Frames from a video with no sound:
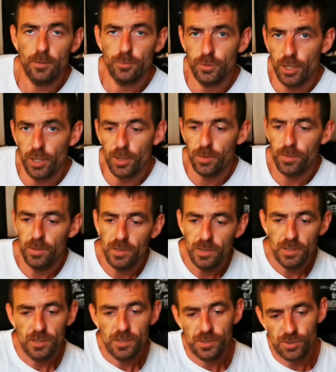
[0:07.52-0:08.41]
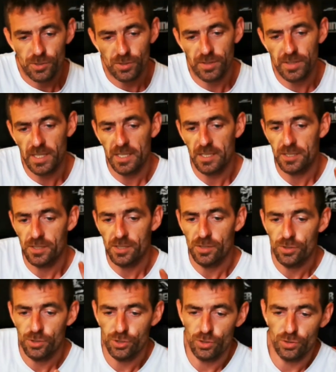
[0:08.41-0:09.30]
I'll do. So
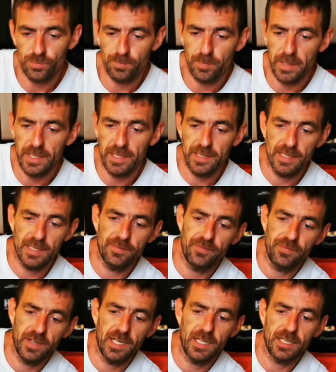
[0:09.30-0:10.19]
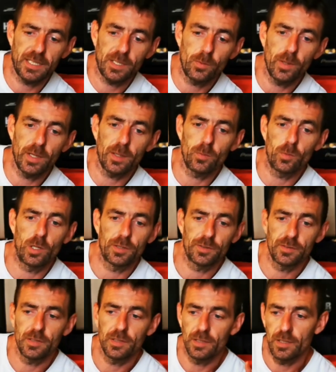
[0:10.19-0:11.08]
this should be a fairly quick
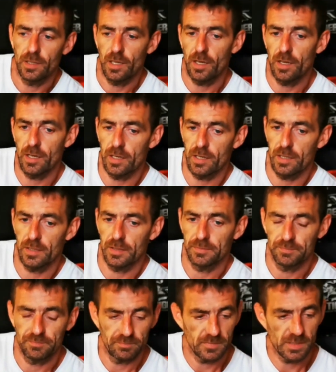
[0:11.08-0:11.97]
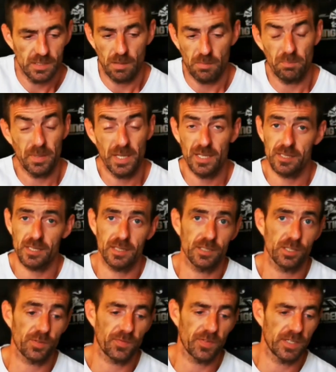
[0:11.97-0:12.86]
one. I'm
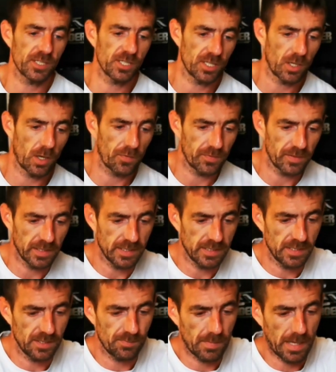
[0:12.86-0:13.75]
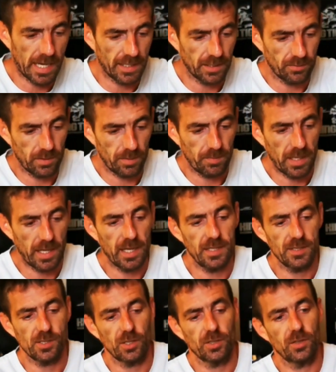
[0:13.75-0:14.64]
basically just finishing off these minor
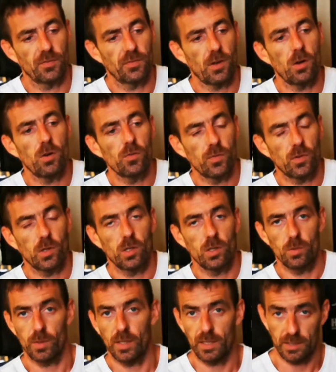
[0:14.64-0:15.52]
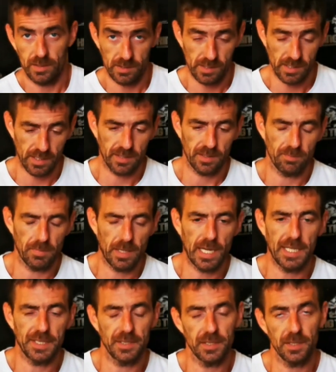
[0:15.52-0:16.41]
repairs on the Volvo. I was going to say they're
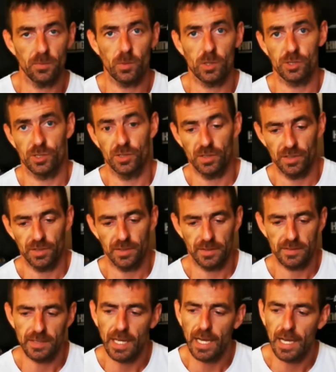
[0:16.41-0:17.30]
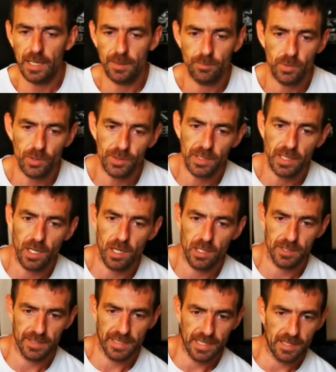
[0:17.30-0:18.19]
minor, they wasn't at the time, but they
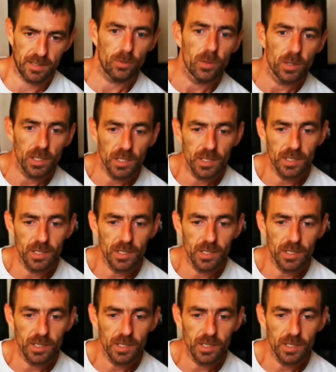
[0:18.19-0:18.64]
are now.